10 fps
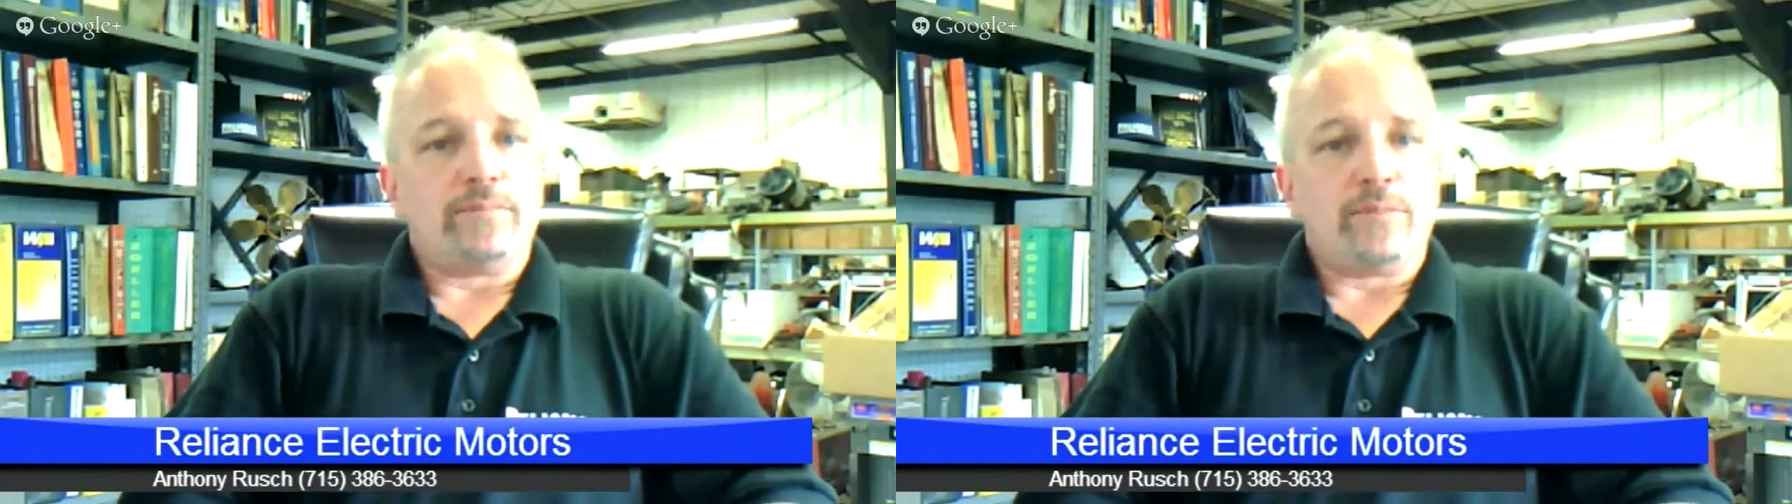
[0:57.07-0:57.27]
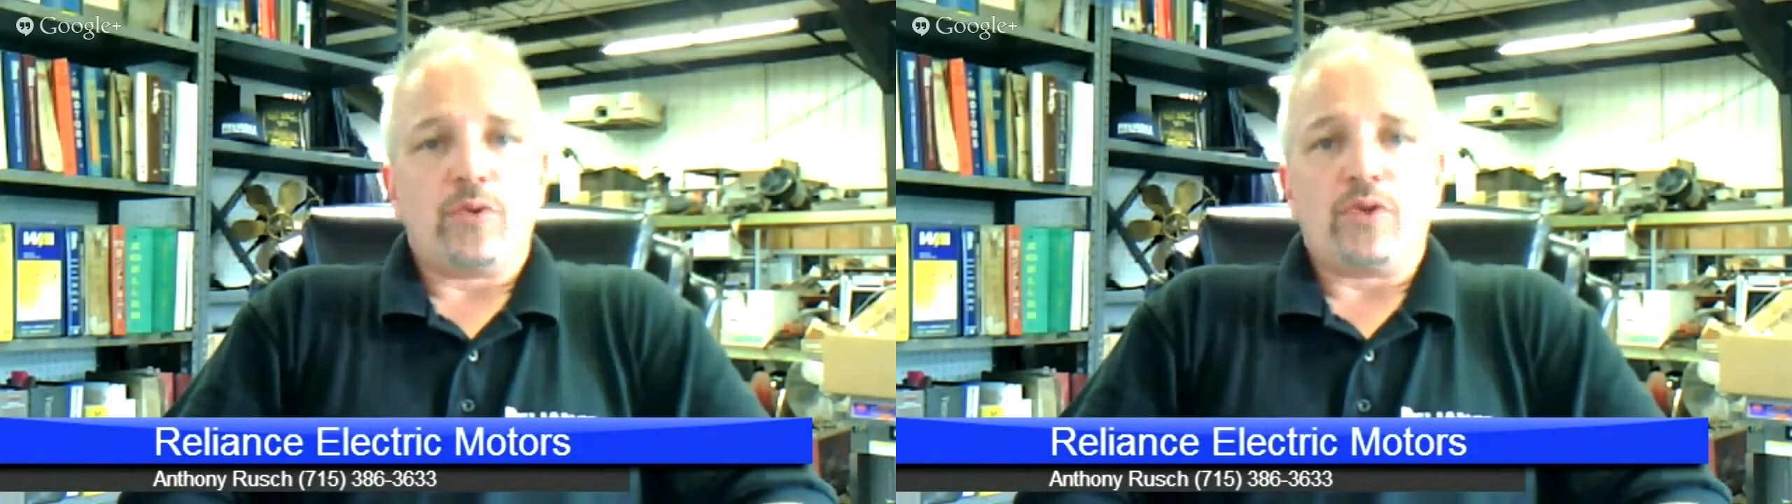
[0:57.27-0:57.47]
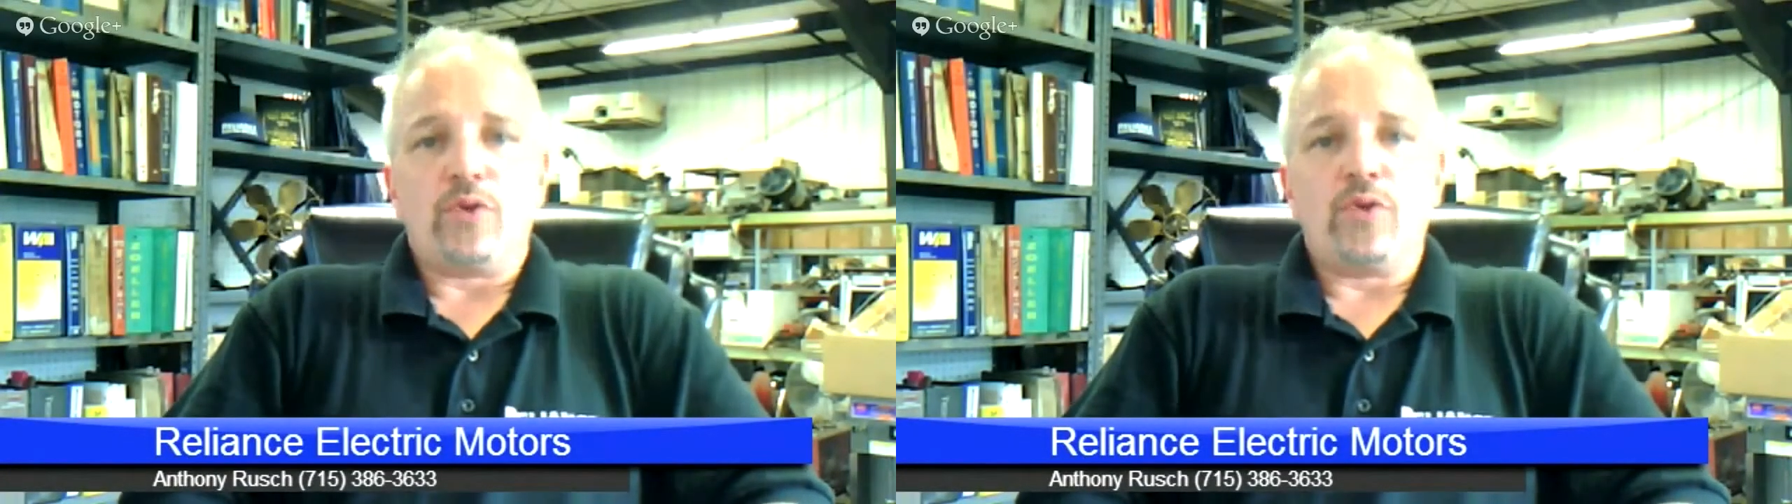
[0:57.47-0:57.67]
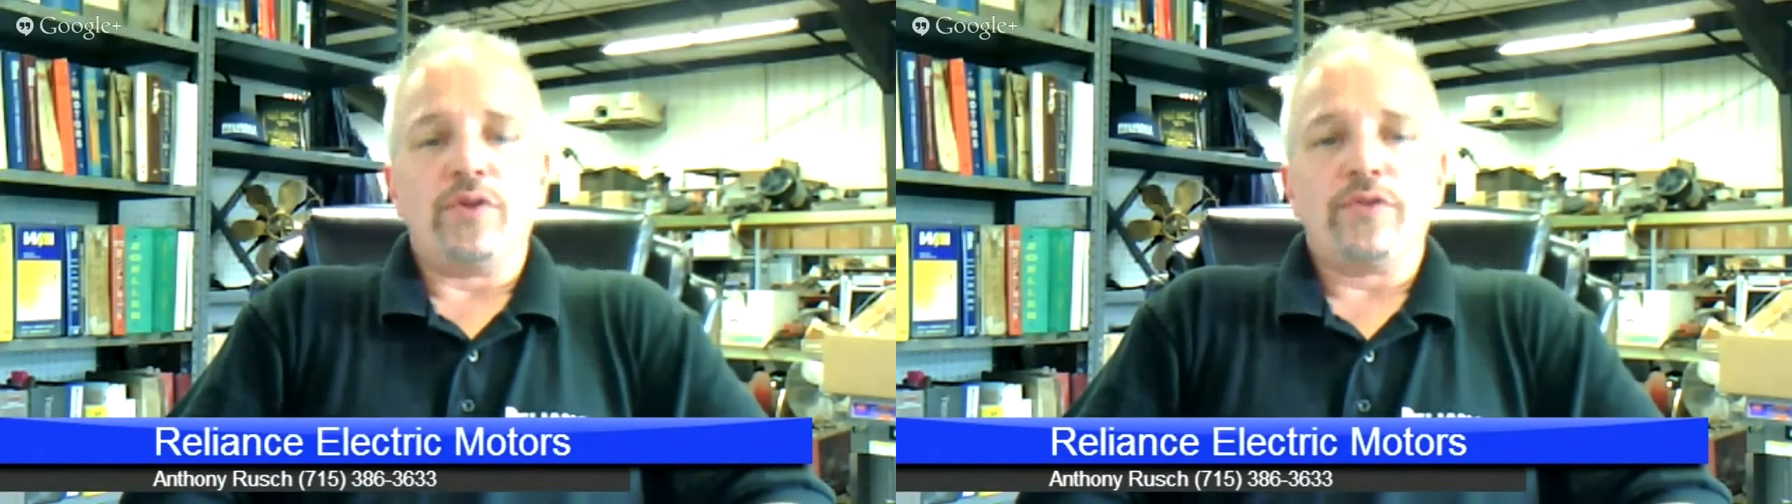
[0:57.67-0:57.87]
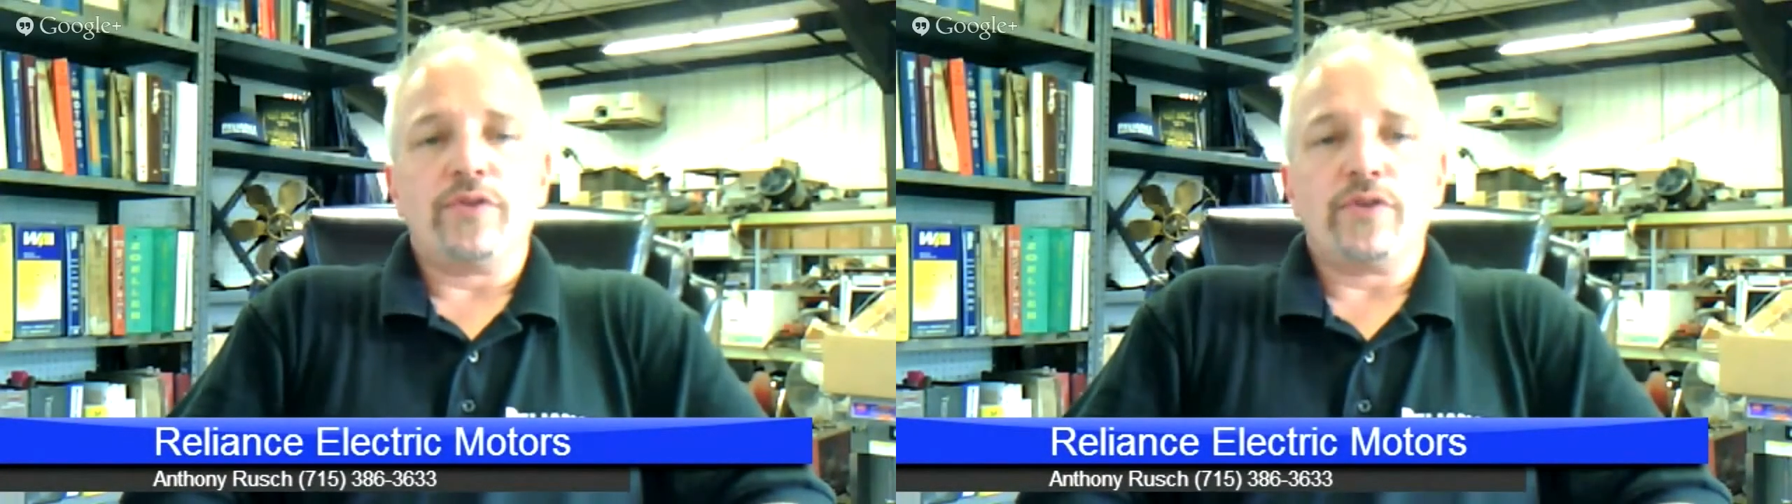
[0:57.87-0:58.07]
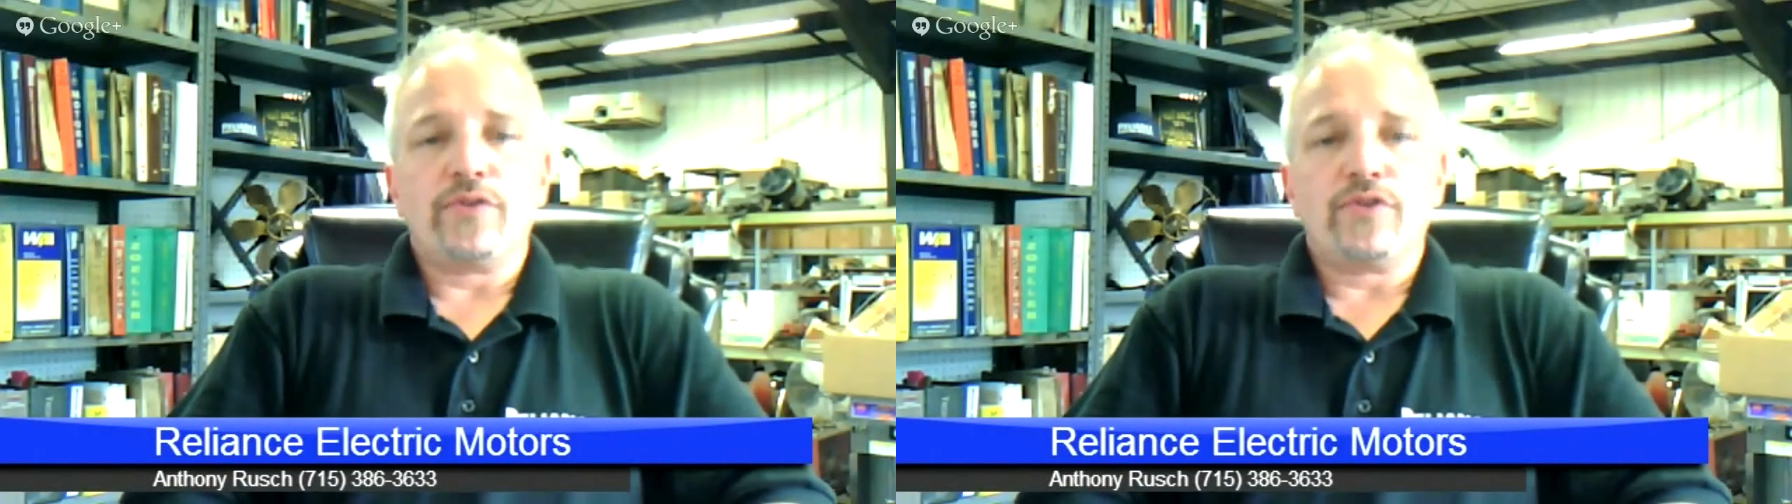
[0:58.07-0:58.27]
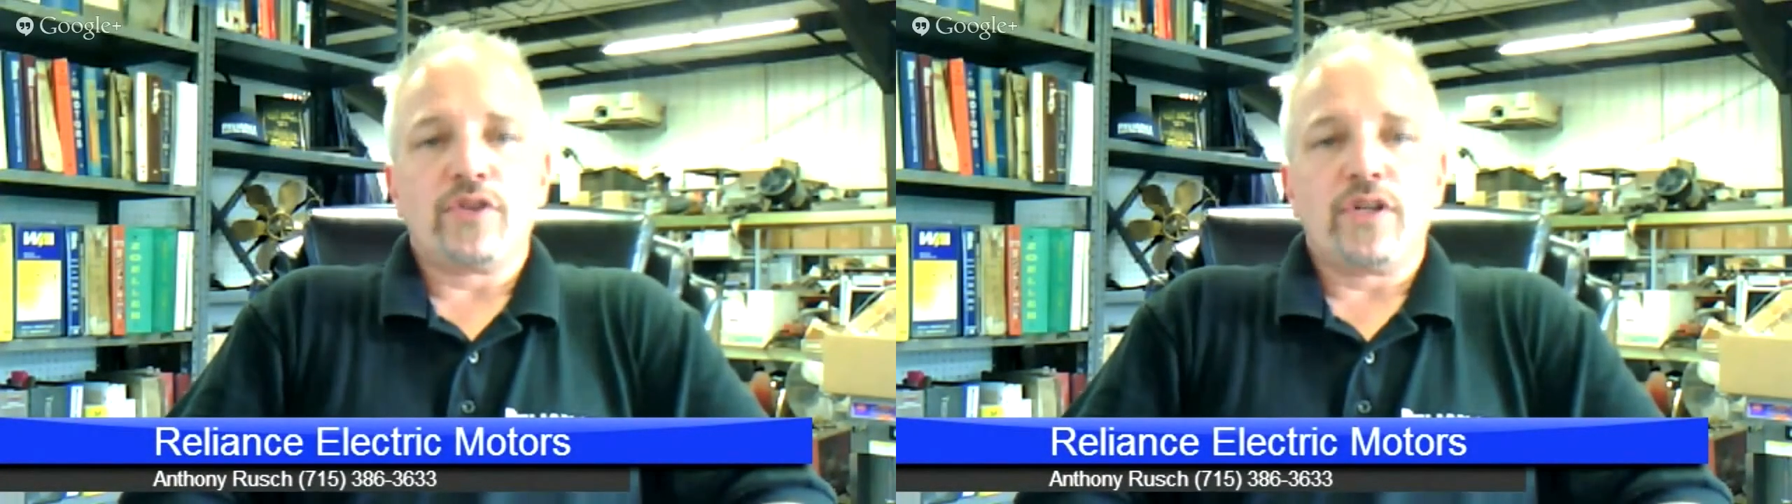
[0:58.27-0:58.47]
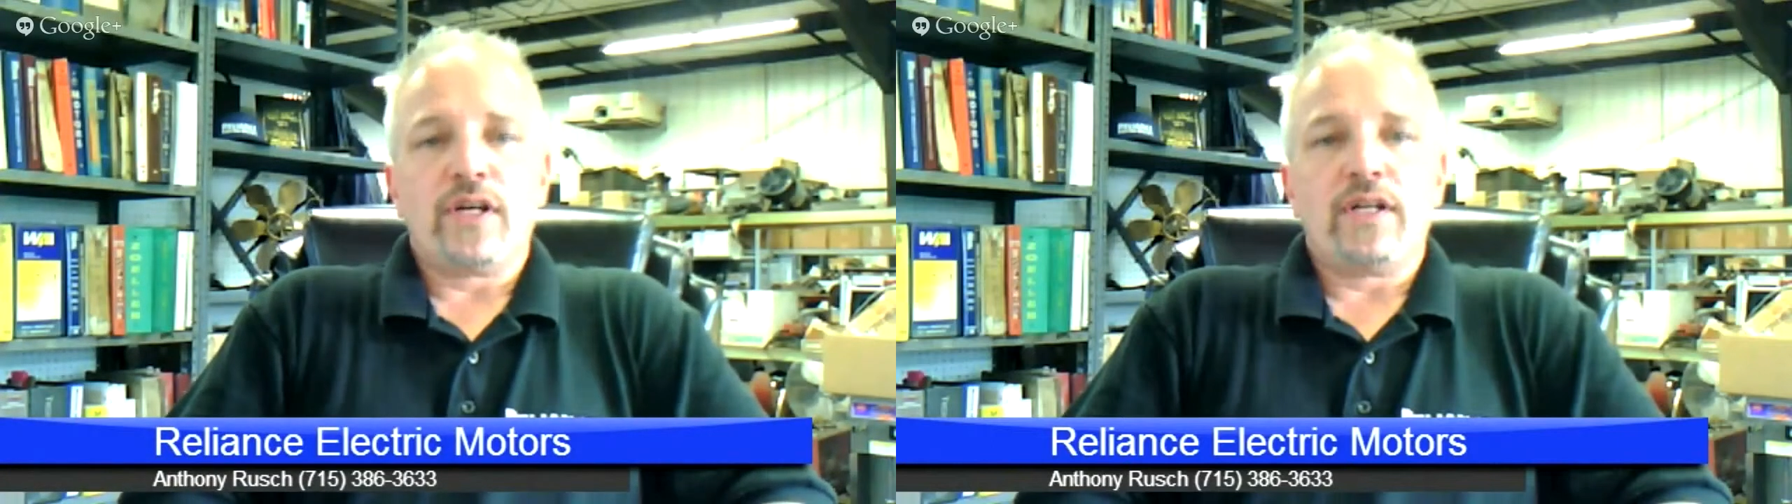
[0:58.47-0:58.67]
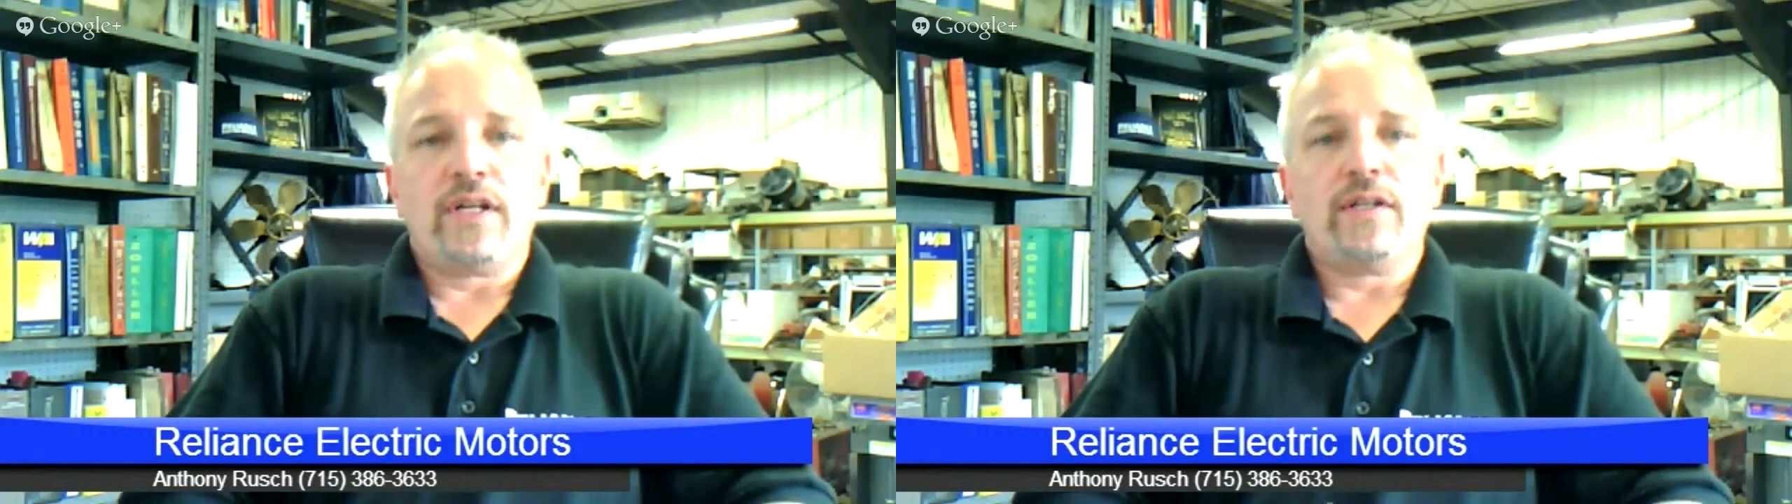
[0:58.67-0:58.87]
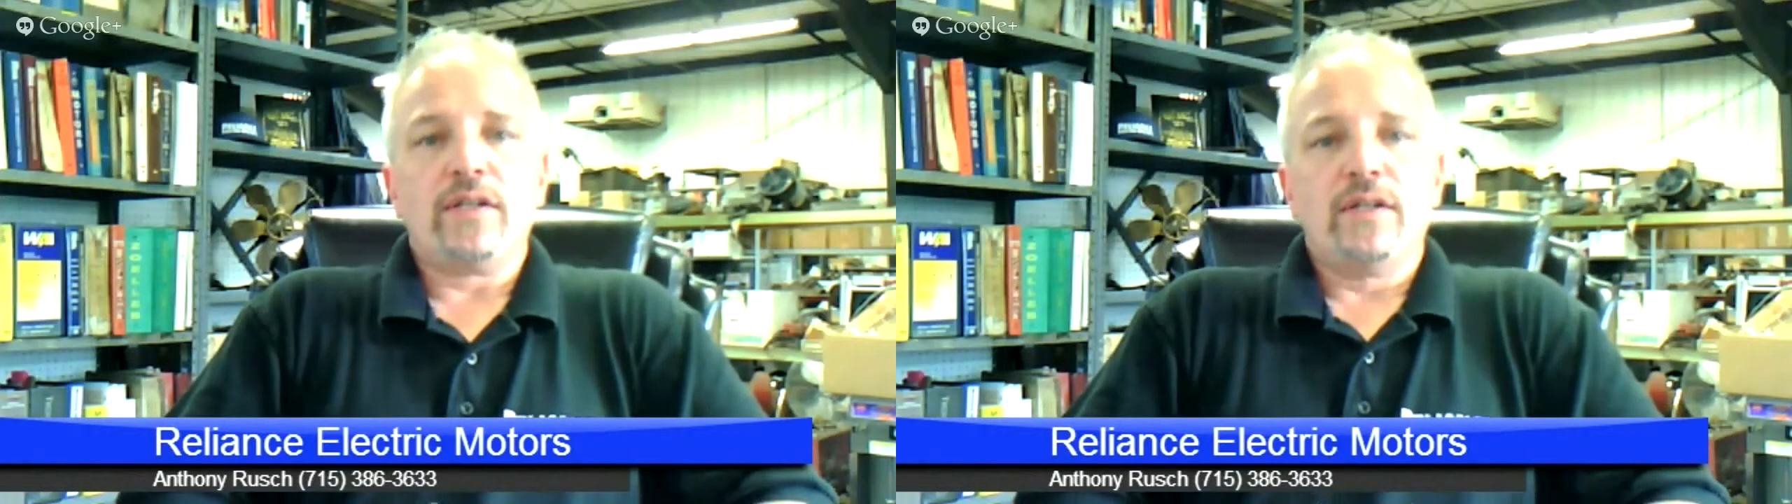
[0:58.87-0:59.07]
Google search, and